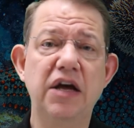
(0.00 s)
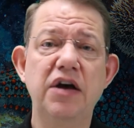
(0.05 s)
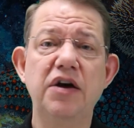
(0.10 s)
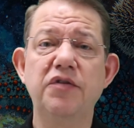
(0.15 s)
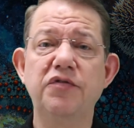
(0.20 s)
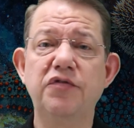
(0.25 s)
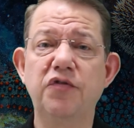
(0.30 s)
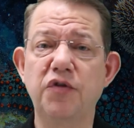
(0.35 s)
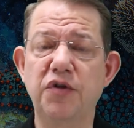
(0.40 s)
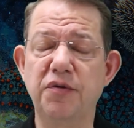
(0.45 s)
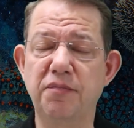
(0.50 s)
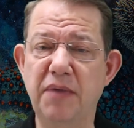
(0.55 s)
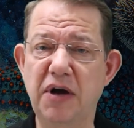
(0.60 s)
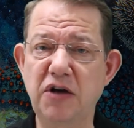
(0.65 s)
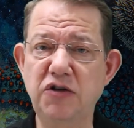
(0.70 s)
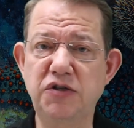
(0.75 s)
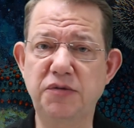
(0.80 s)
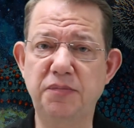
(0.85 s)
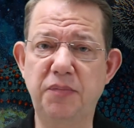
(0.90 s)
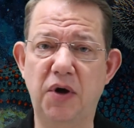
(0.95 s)
for the
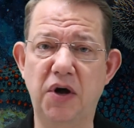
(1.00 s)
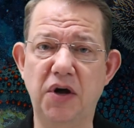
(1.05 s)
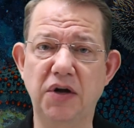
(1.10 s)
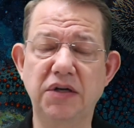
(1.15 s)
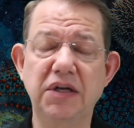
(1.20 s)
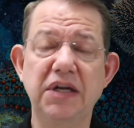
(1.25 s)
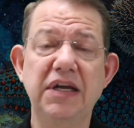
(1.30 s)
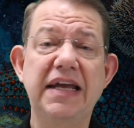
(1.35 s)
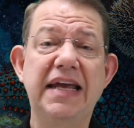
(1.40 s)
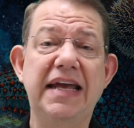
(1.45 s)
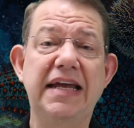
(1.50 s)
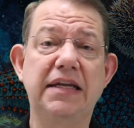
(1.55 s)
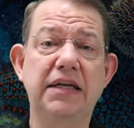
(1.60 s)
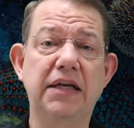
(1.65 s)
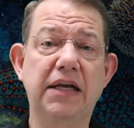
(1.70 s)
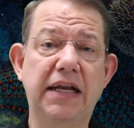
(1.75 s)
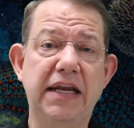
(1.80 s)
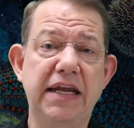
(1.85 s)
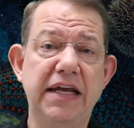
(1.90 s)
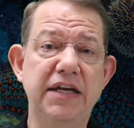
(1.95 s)
most part,
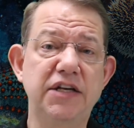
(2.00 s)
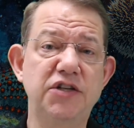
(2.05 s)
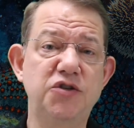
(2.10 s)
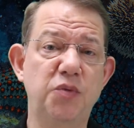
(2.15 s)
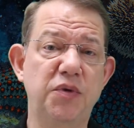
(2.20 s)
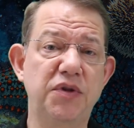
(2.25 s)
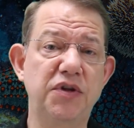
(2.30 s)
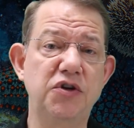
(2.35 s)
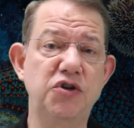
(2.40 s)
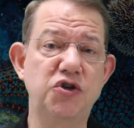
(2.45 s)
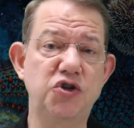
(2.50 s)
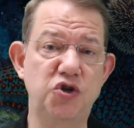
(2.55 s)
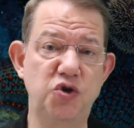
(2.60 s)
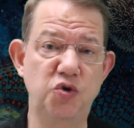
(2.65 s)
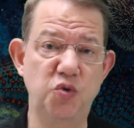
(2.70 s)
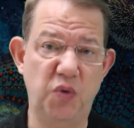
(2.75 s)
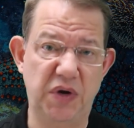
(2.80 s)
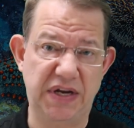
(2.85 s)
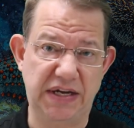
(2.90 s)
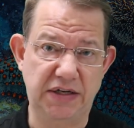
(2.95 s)
it clears within 2
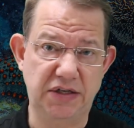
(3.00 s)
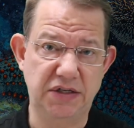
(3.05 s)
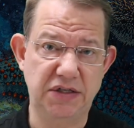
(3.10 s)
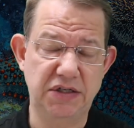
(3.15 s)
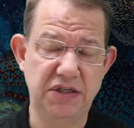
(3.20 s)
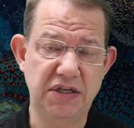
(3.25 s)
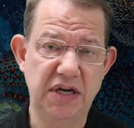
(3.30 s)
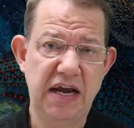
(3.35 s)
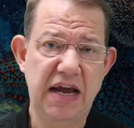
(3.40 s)
weeks,